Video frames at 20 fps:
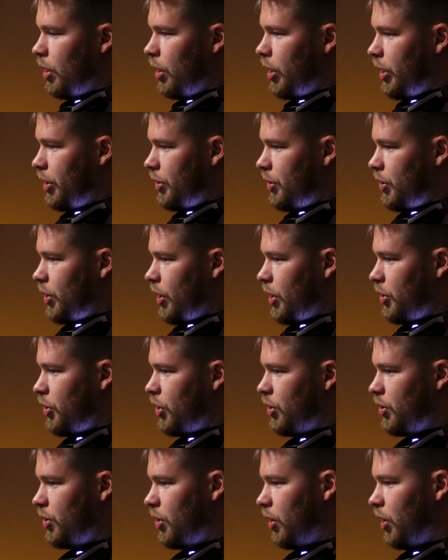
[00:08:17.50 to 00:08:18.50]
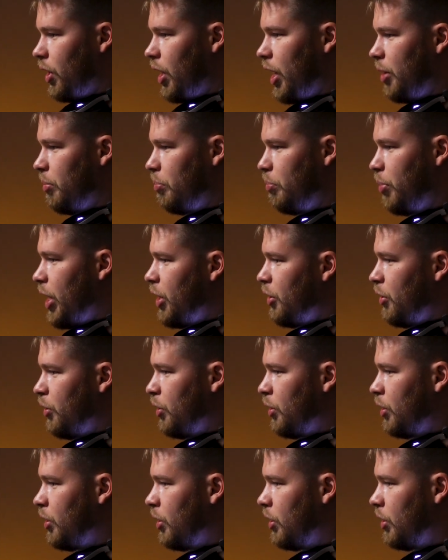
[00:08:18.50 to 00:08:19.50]
It's just a lot
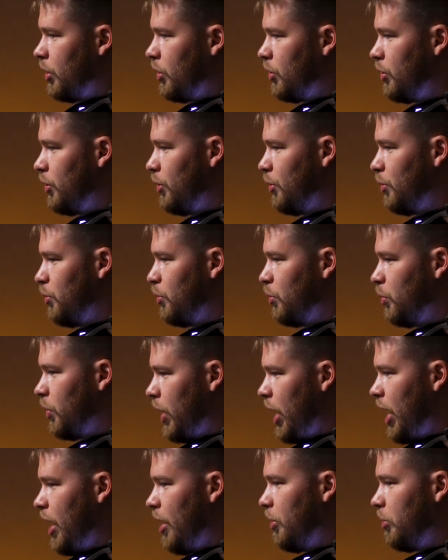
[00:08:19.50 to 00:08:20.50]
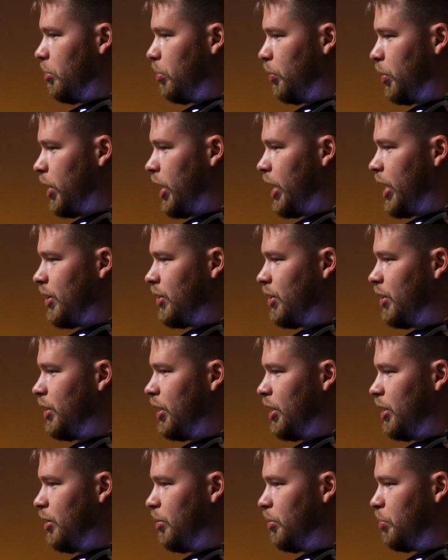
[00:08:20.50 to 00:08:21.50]
better to play
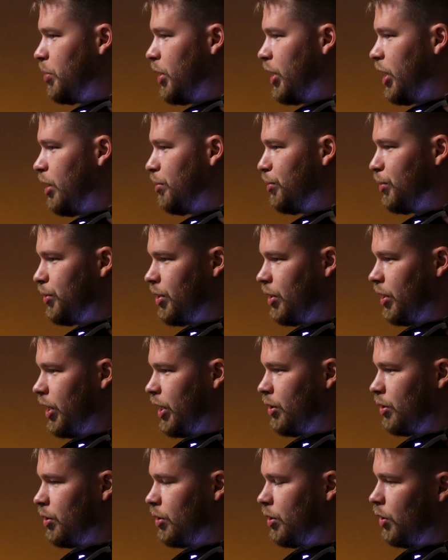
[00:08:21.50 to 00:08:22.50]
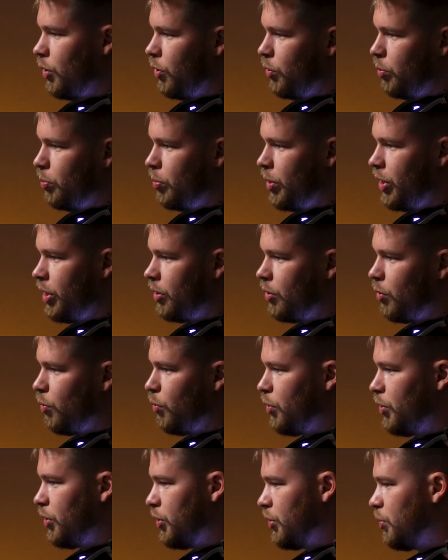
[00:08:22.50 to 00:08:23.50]
S&D, being able to like slow peek
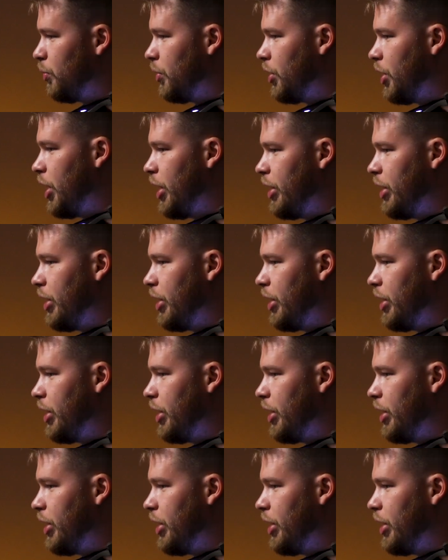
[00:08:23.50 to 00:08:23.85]
corners with an